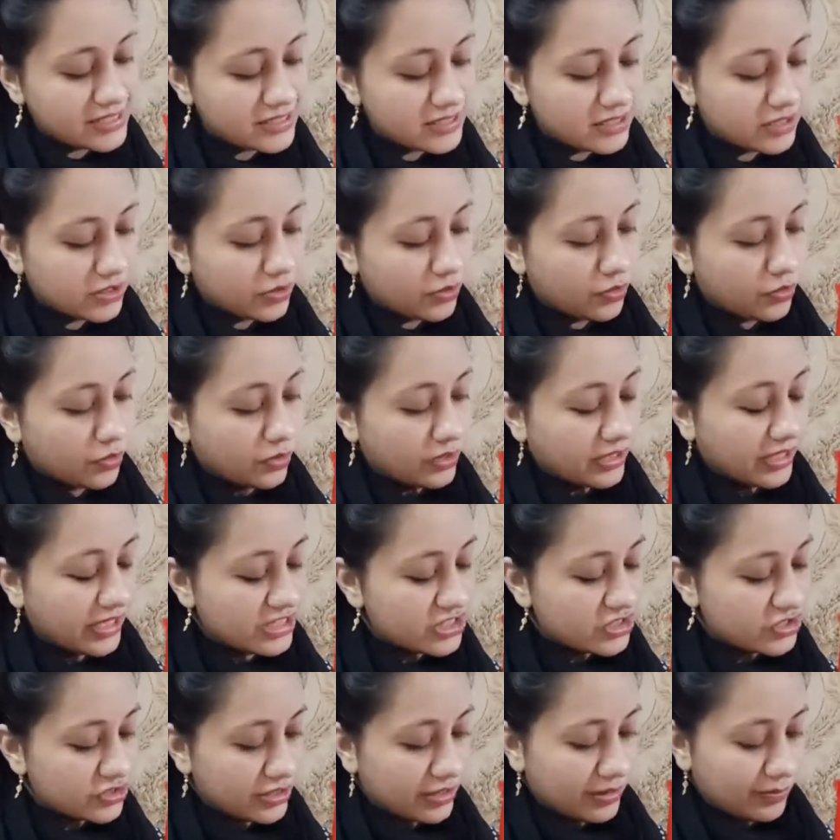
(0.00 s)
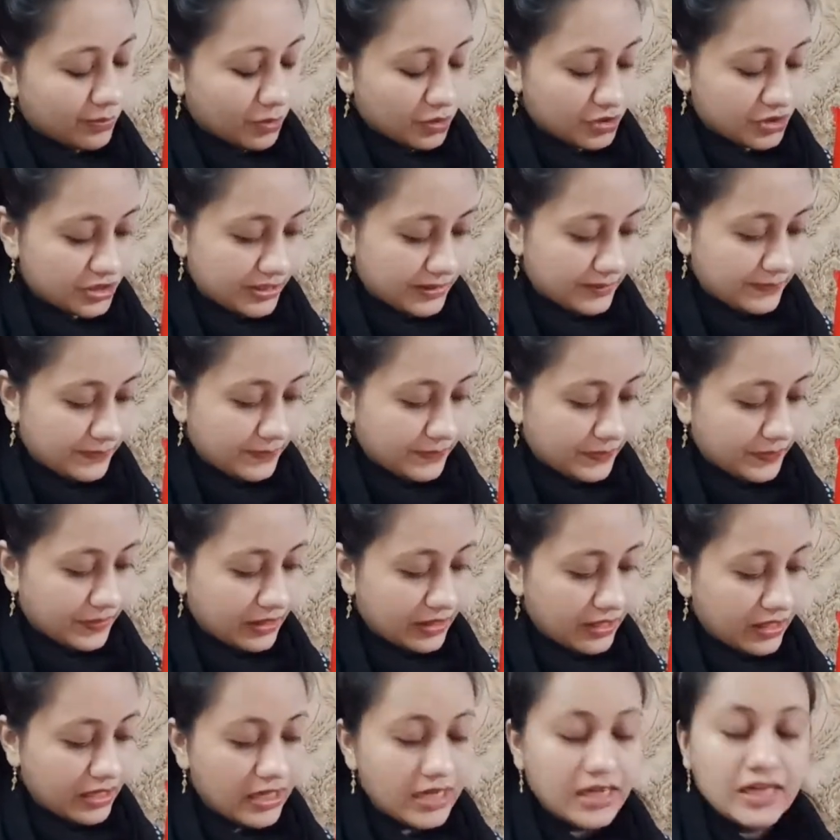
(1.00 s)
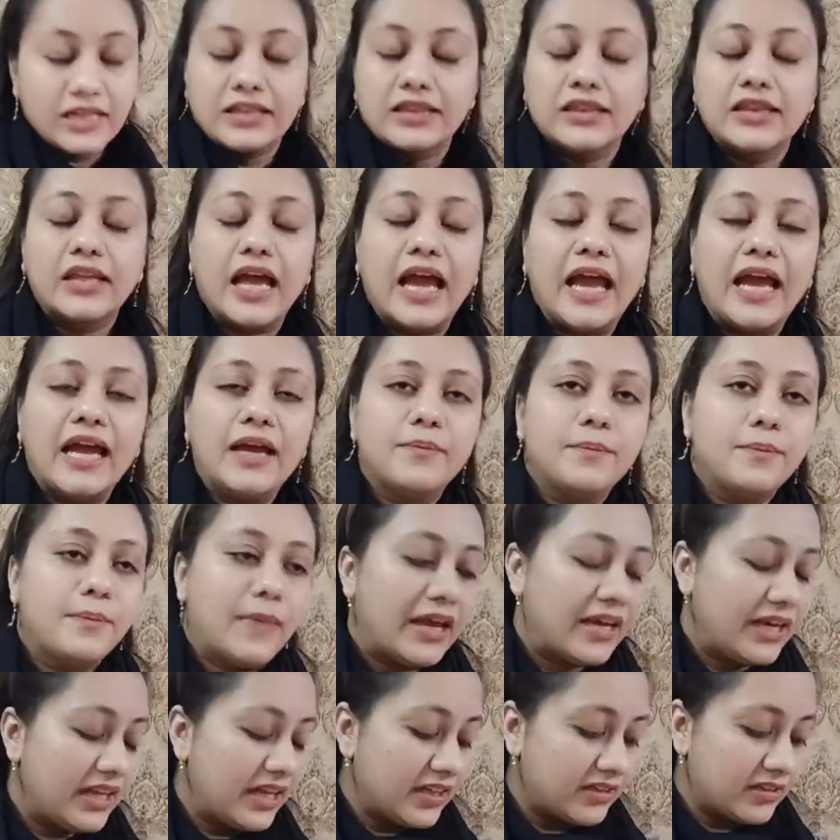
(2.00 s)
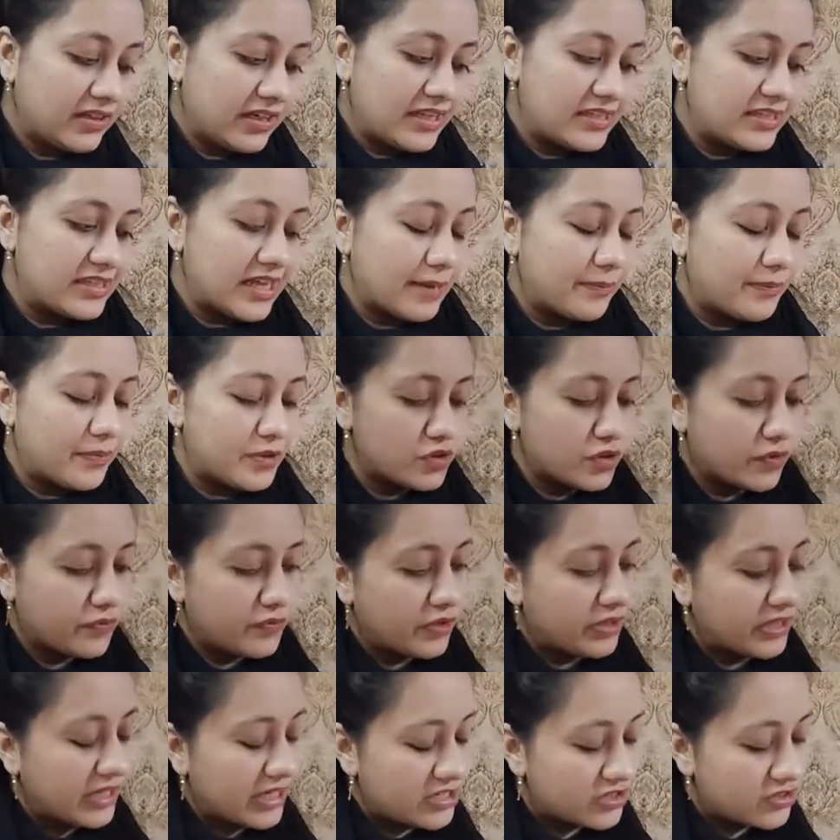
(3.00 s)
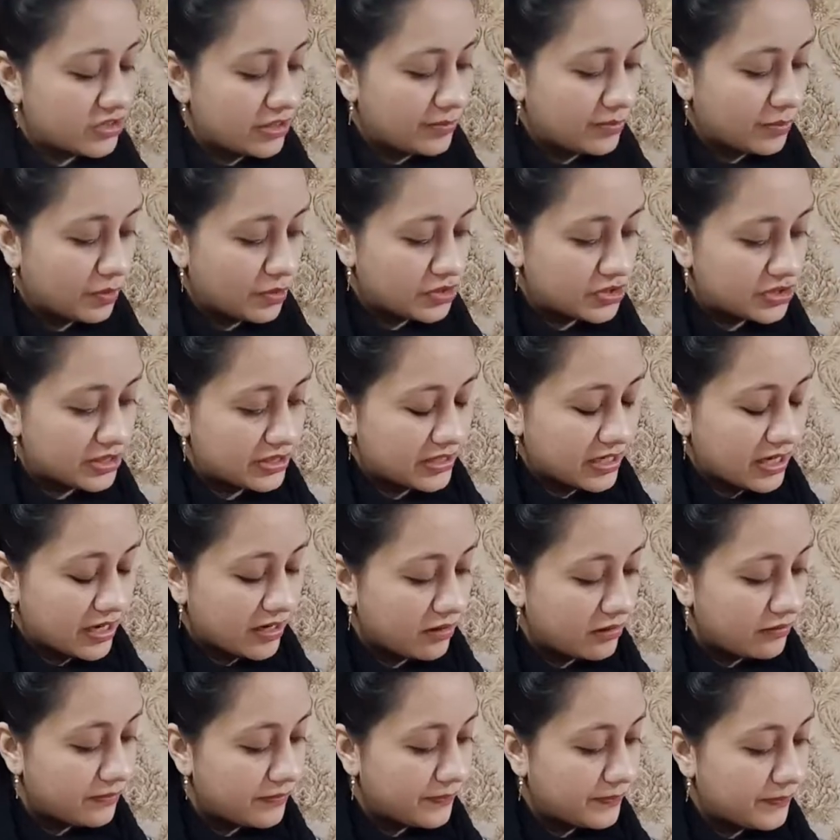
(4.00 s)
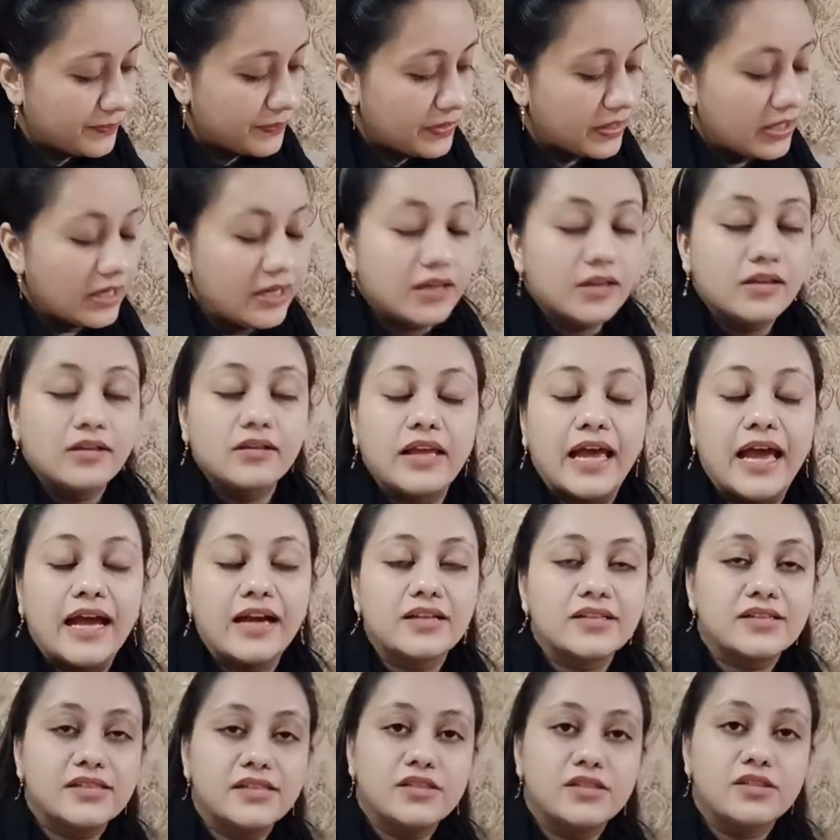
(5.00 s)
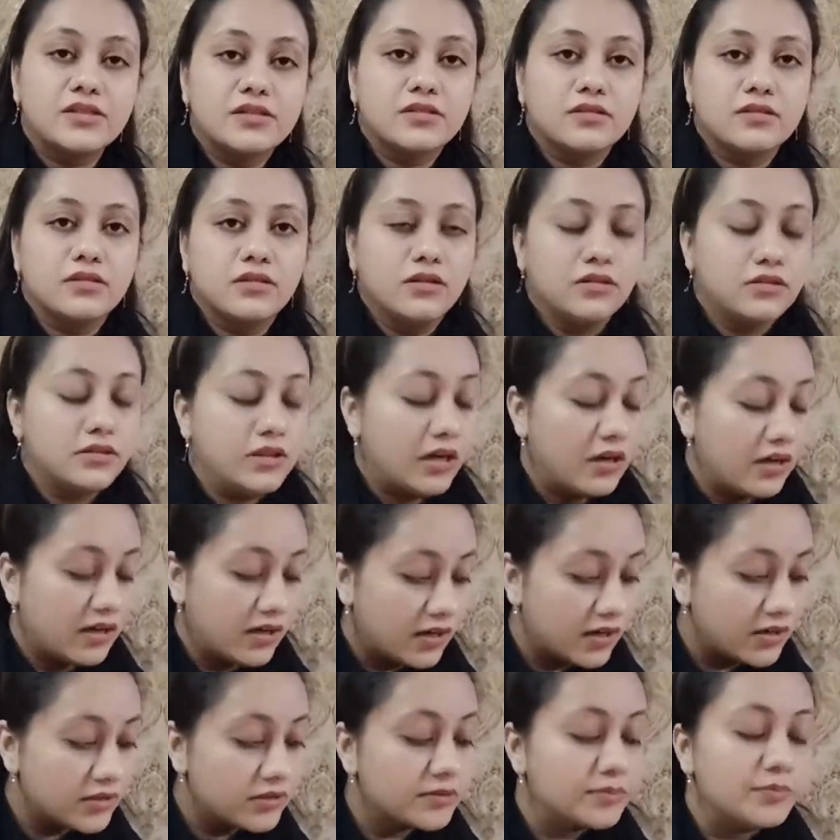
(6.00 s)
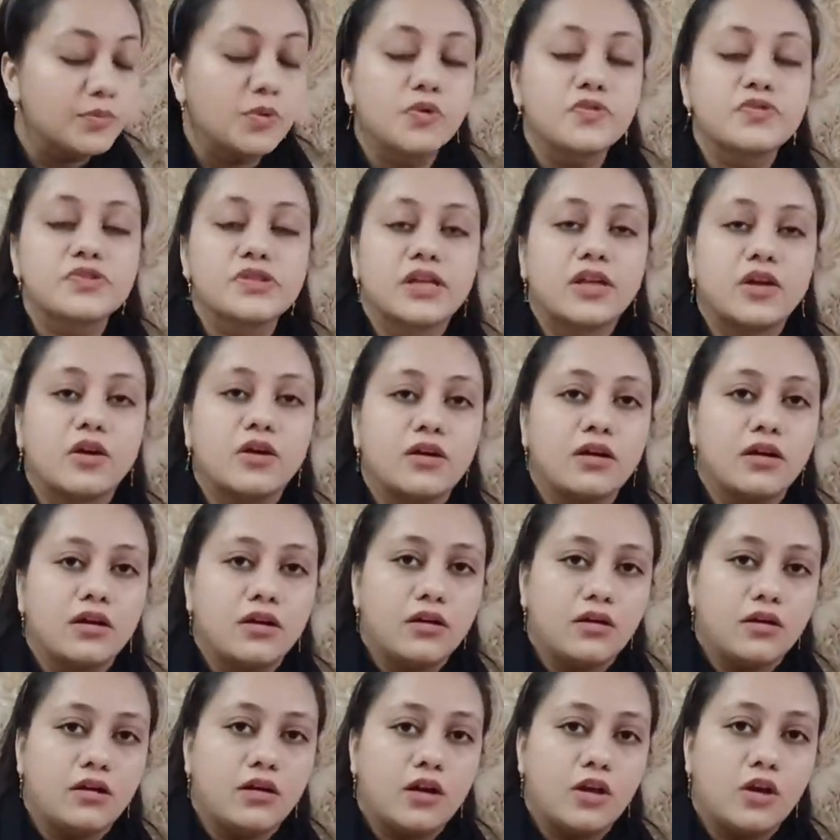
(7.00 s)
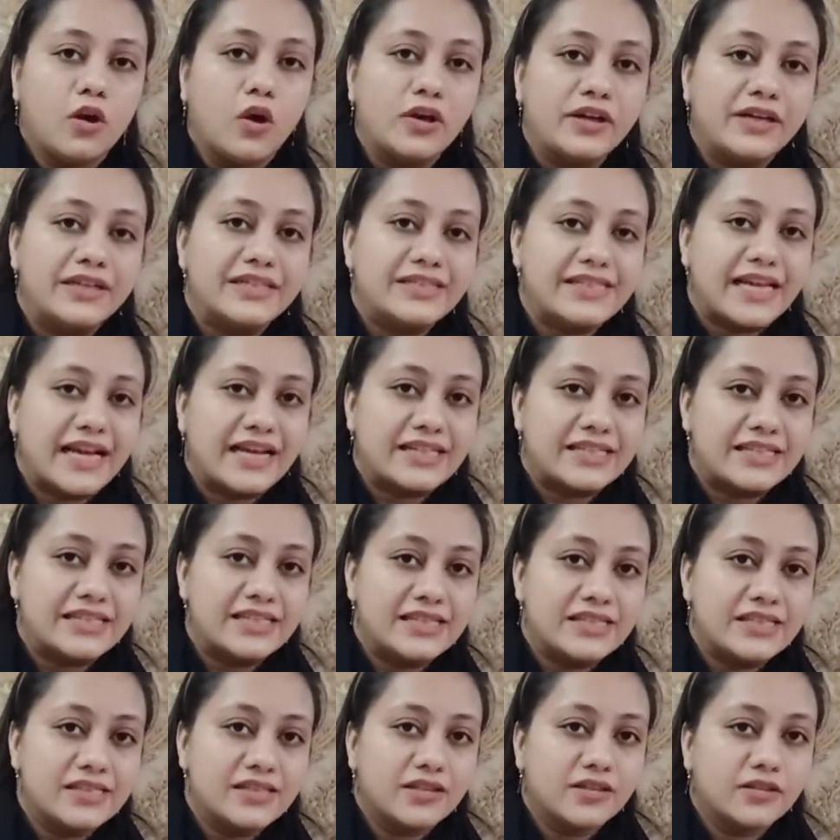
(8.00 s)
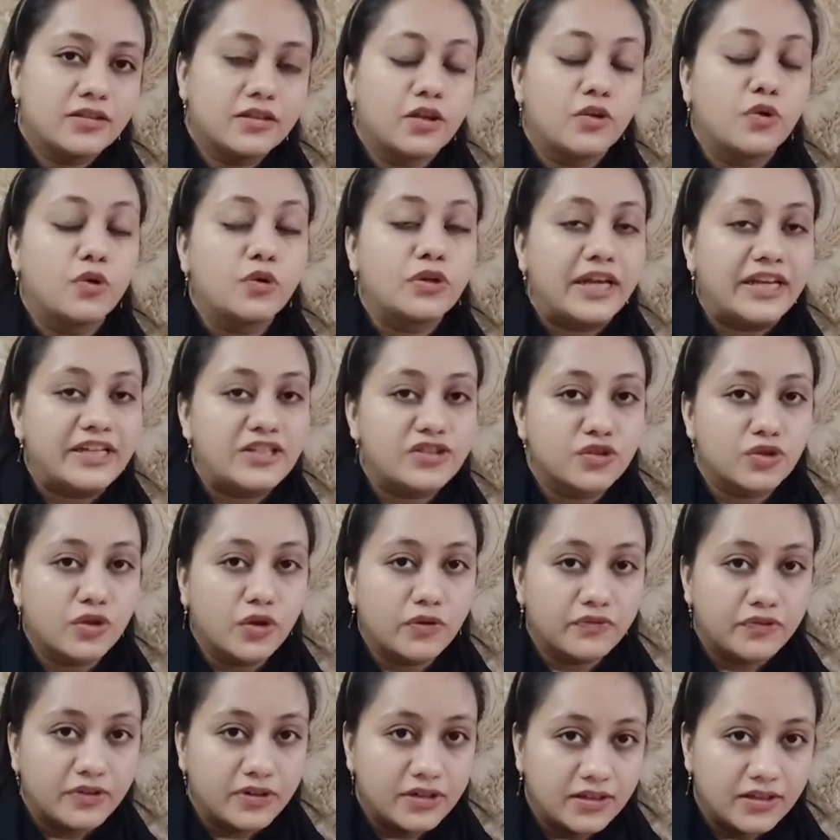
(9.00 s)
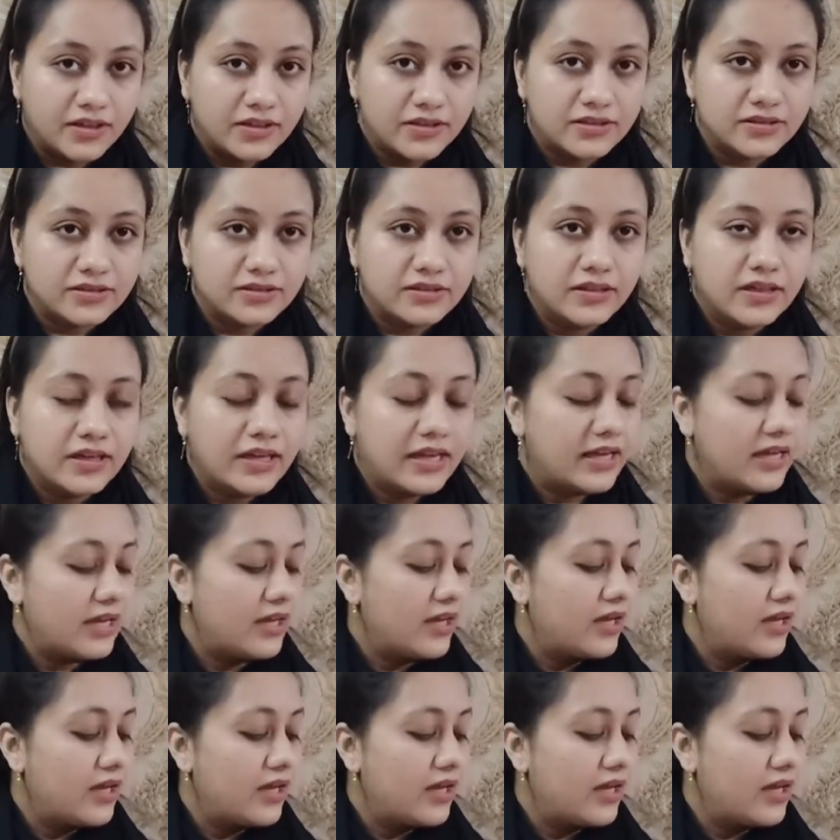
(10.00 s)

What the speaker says: as rotational motion. Many other examples of rotational motion are the earth moves along its axis, the rotation of earth,